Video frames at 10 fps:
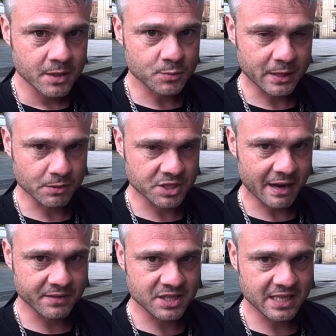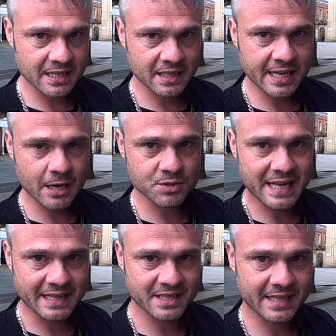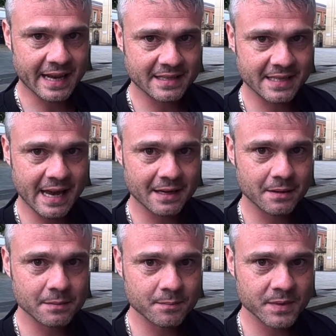It's when I was 17, the year was 1988.